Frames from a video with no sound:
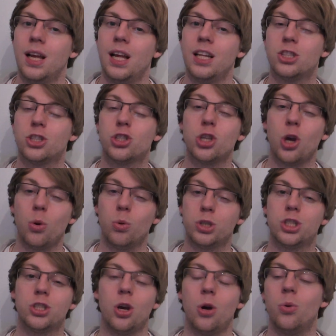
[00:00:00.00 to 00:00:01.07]
It's
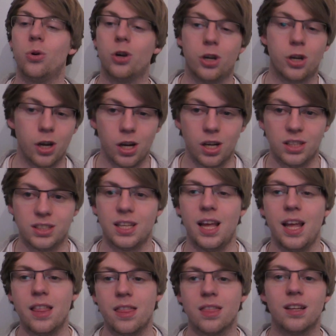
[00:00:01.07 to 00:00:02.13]
so good.
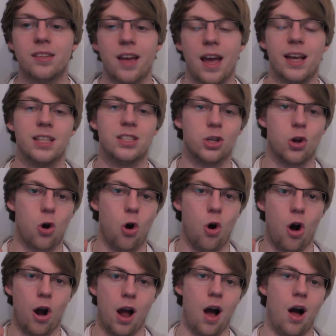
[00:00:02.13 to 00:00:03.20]
In the deck, it's a
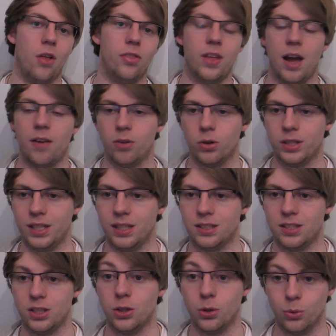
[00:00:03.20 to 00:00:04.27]
core card that everyone
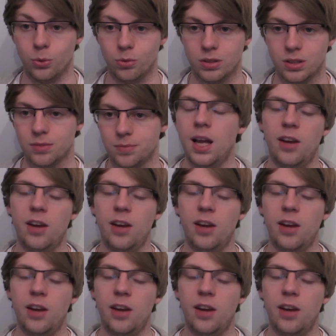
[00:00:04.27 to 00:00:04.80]
needs to use.